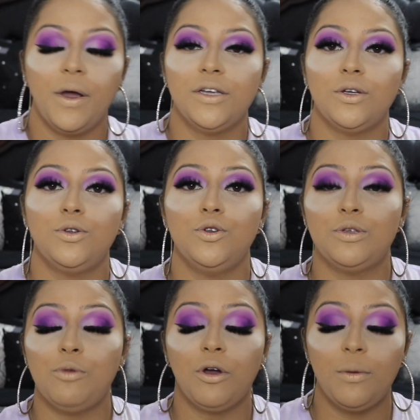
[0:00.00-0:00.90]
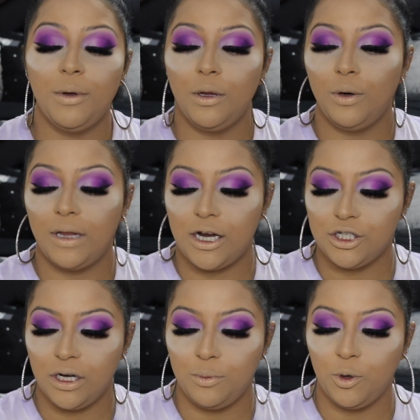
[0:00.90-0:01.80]
Okay, so to smoke out my lower
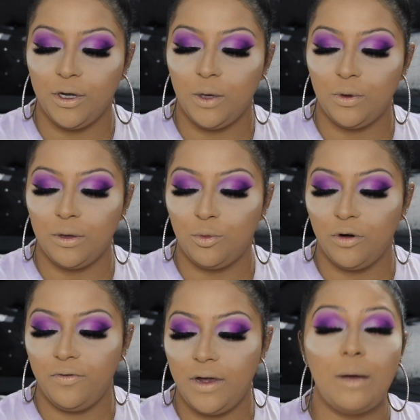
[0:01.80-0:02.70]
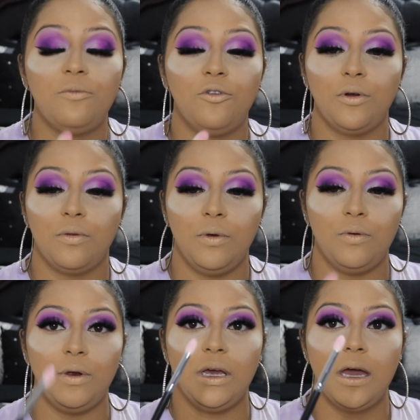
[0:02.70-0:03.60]
lash line, I'm going in with the Morphe
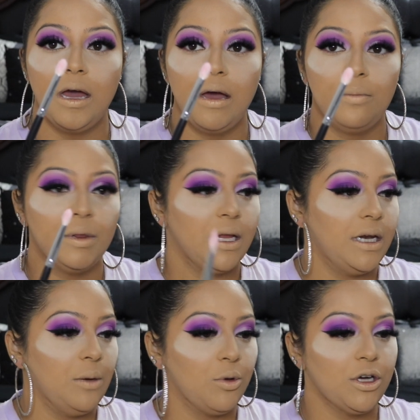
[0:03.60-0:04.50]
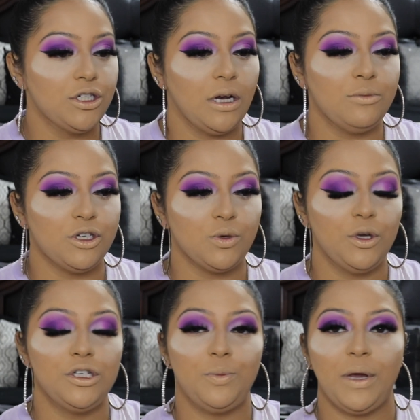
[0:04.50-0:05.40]
M433 blending brush, and I'm just
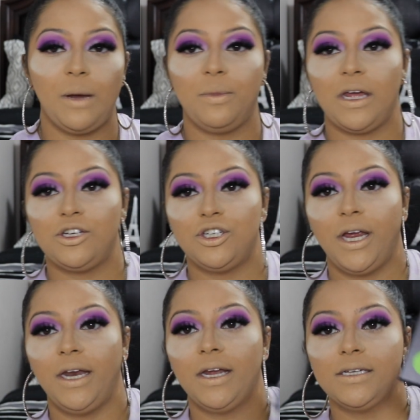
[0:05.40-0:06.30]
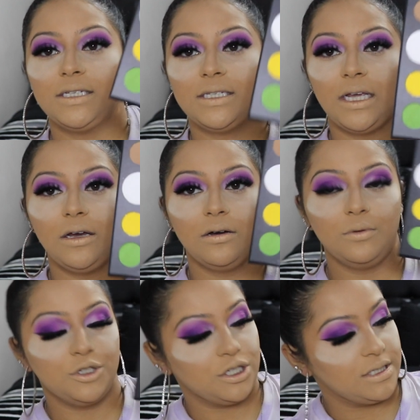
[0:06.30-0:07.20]
going to pick up that shade Single,
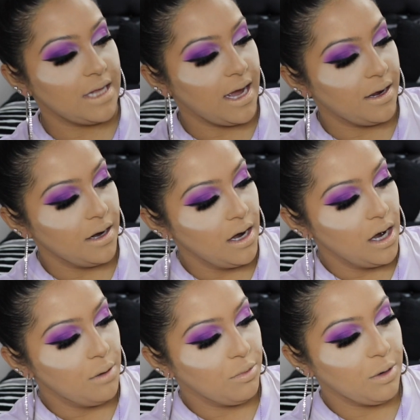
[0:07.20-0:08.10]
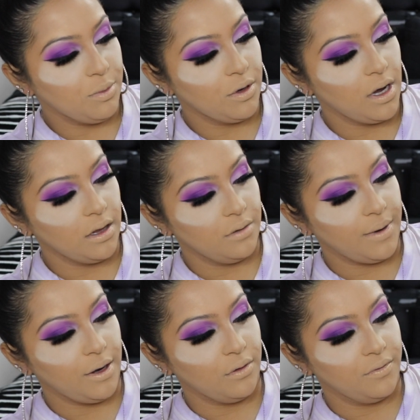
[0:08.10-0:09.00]
which is that purple color
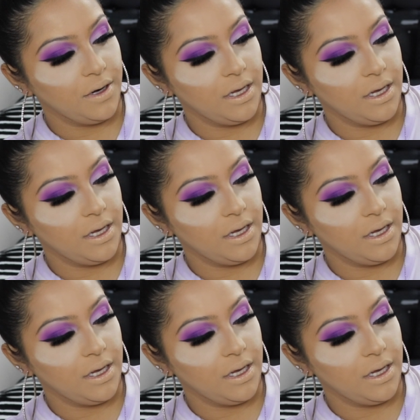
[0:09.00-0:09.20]
right over